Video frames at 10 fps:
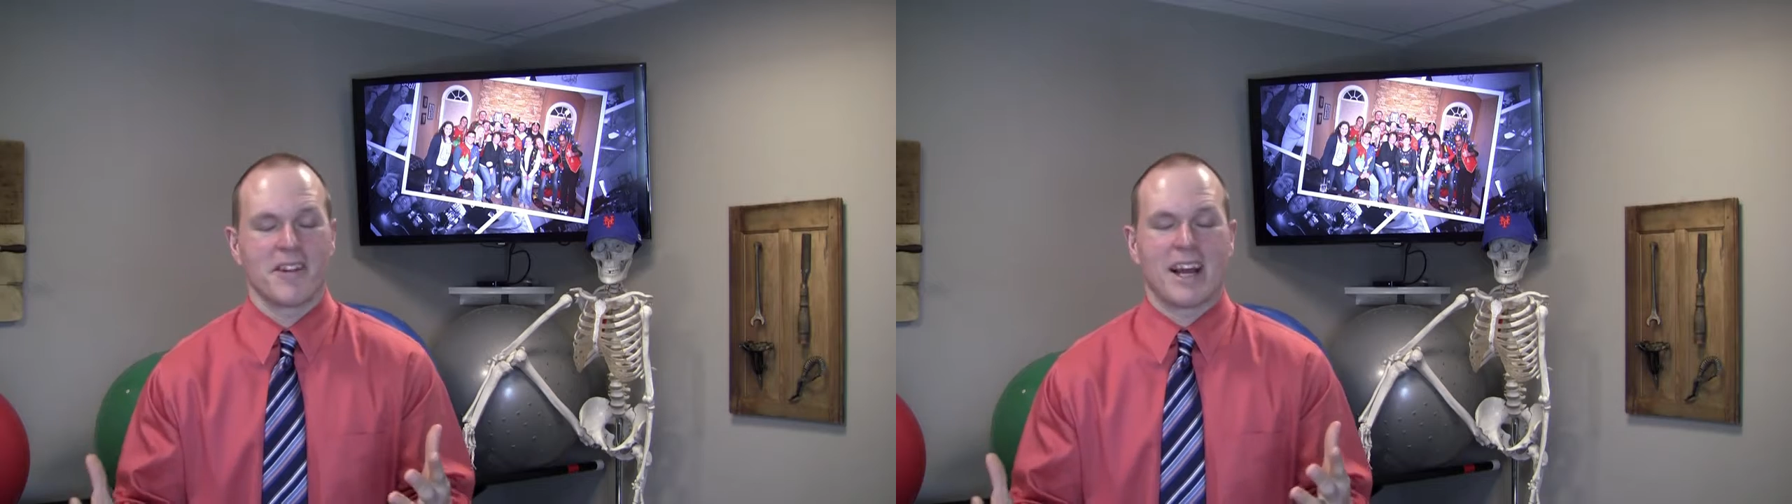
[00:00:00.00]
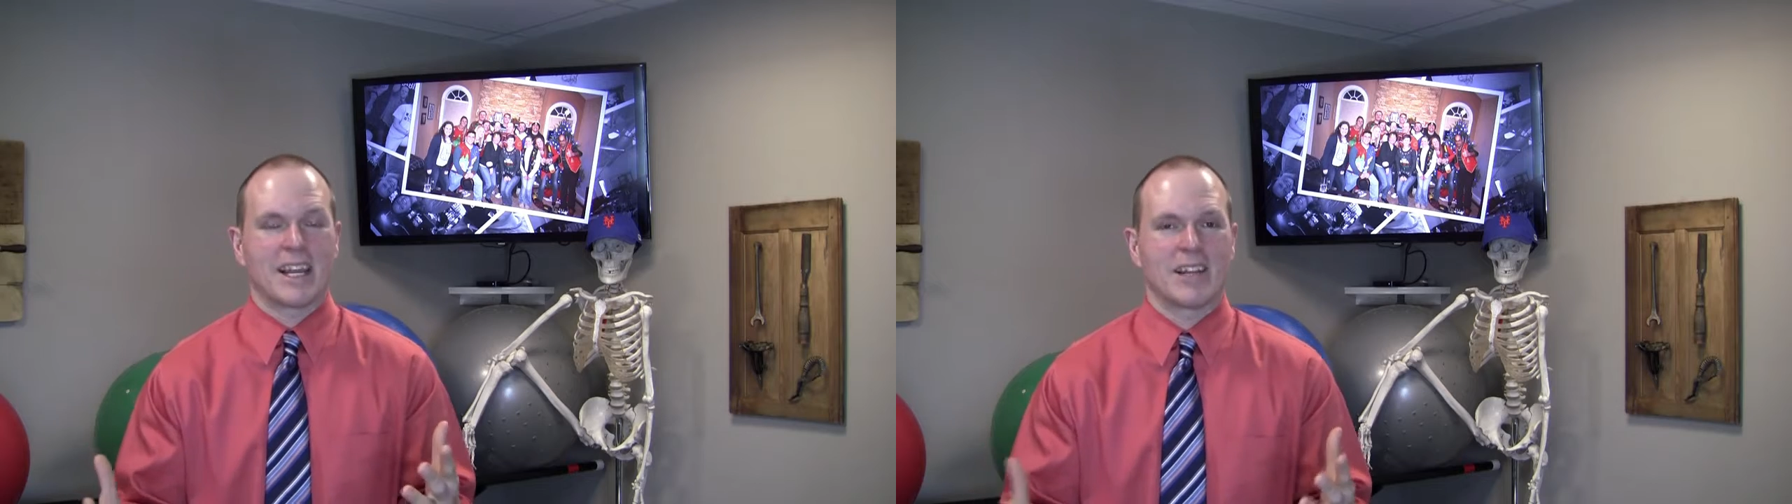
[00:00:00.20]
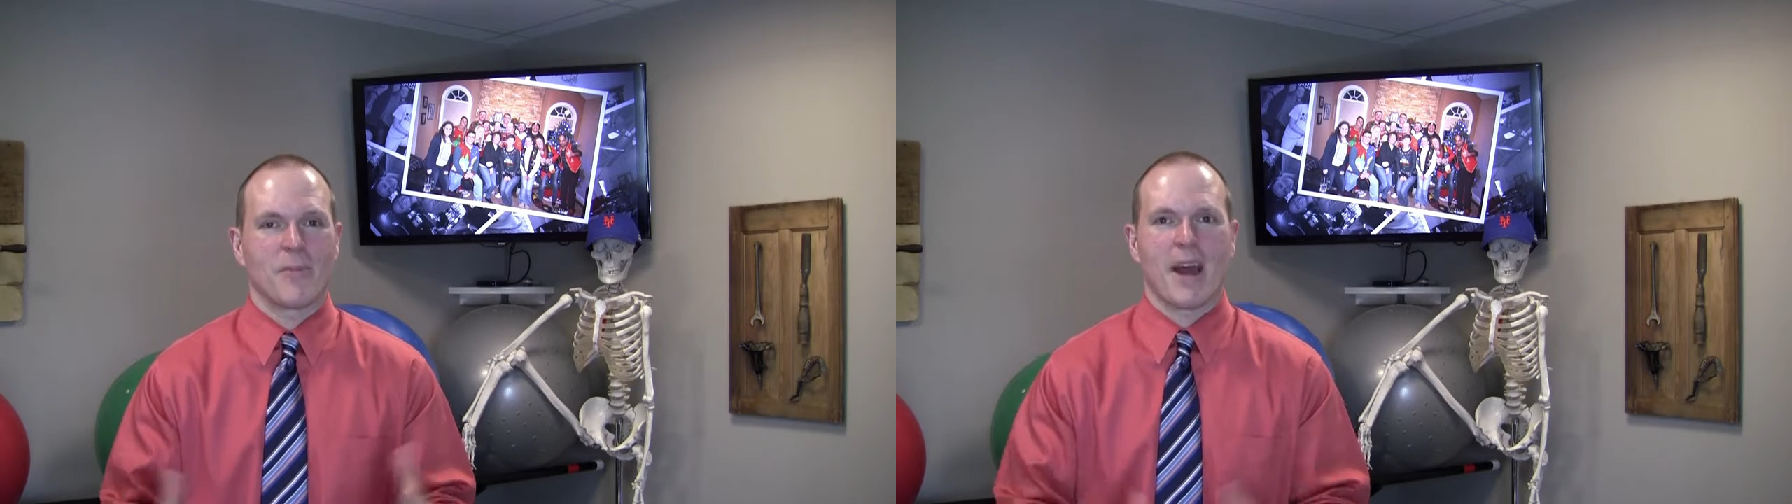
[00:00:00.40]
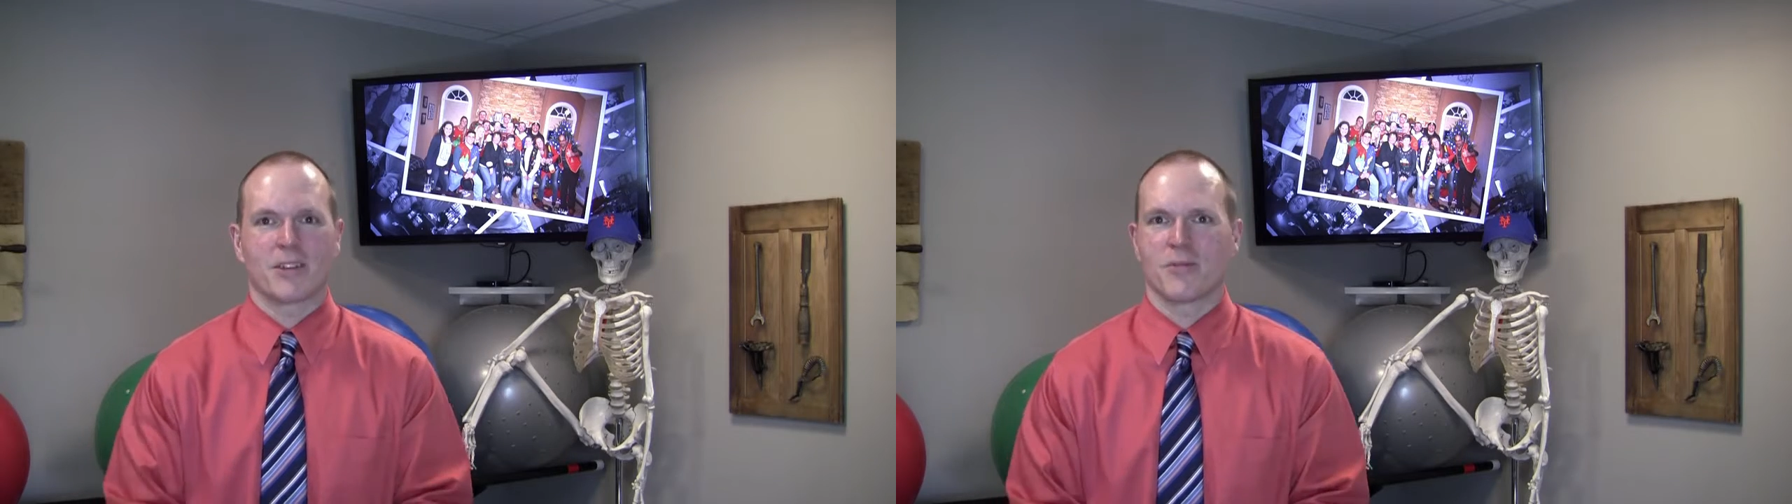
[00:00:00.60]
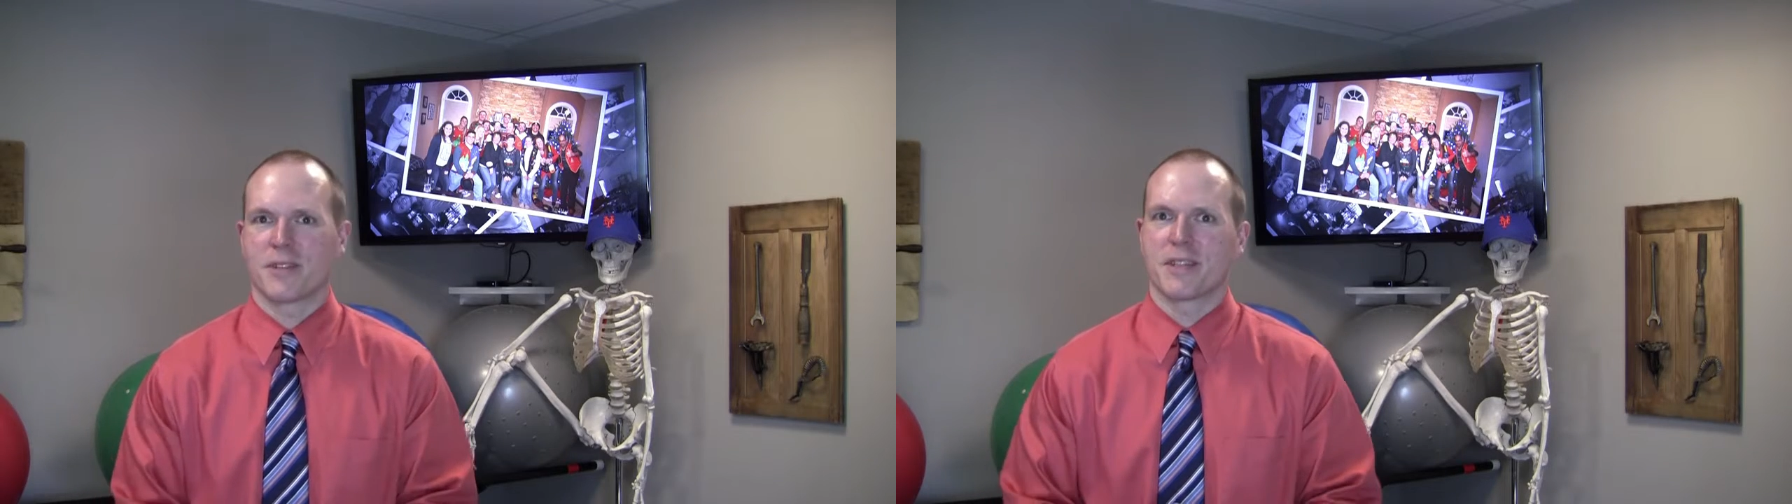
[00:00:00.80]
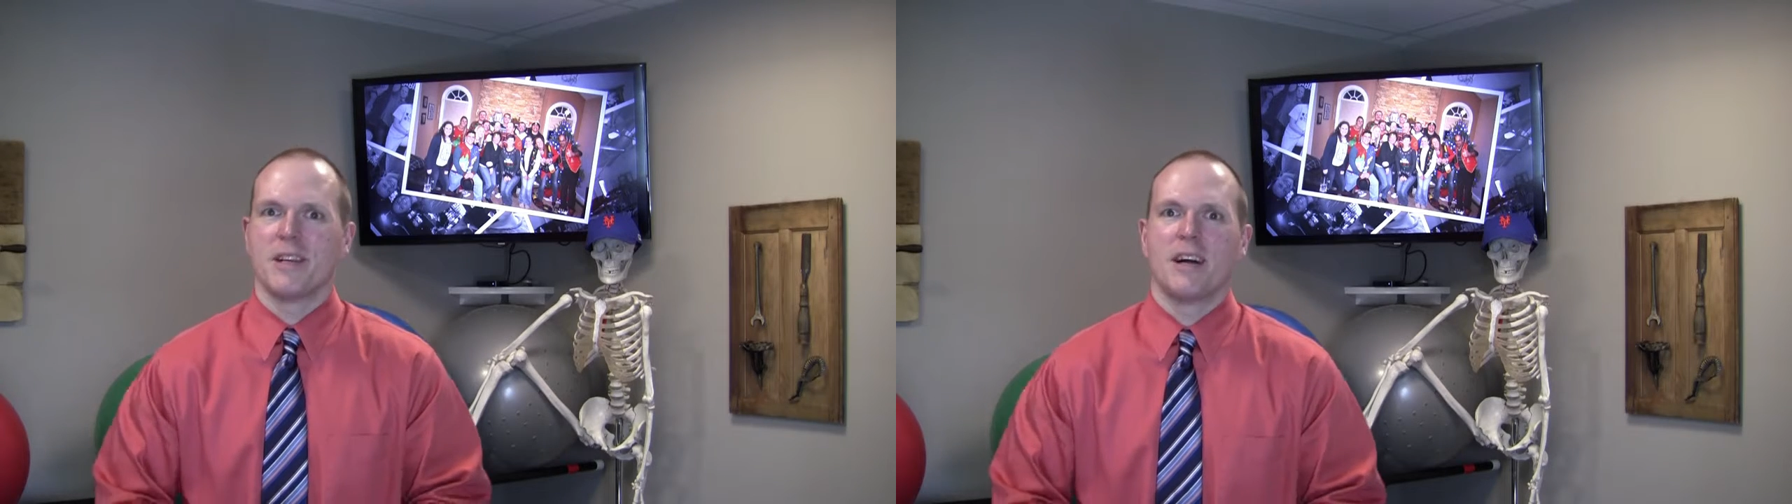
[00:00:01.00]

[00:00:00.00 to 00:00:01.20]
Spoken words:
not getting back to us,